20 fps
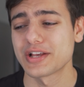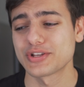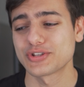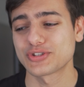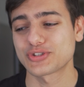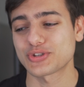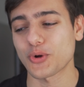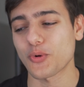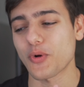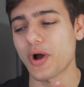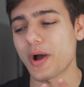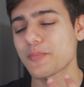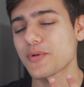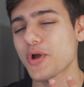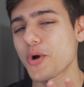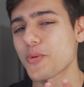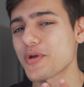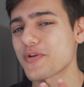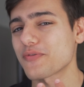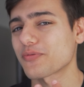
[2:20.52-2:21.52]
so I'm
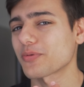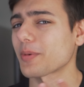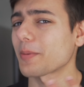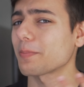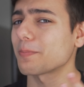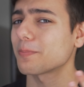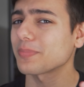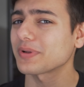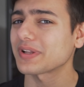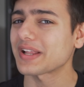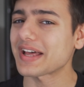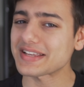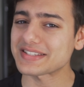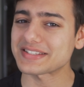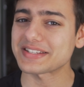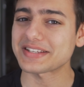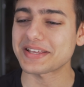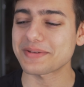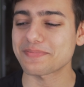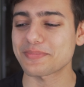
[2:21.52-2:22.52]
going from a
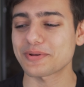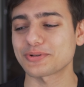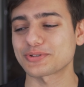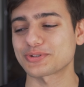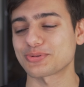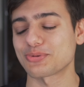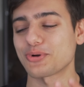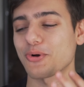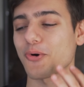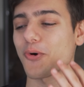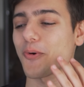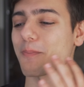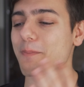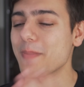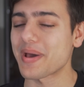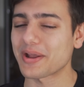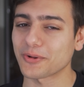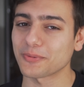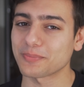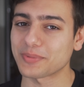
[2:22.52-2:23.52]
plasticky build to an all
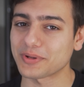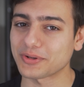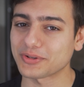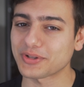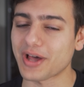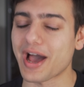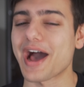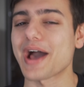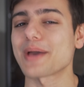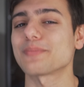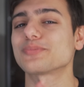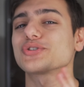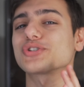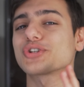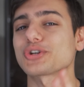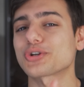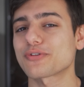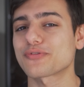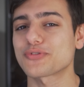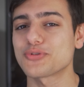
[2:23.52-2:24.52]
metal build. I'm
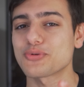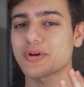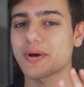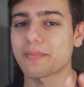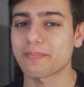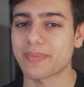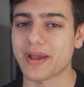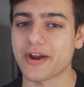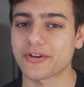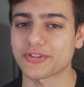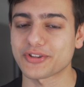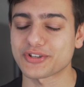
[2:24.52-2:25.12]
sure if you compare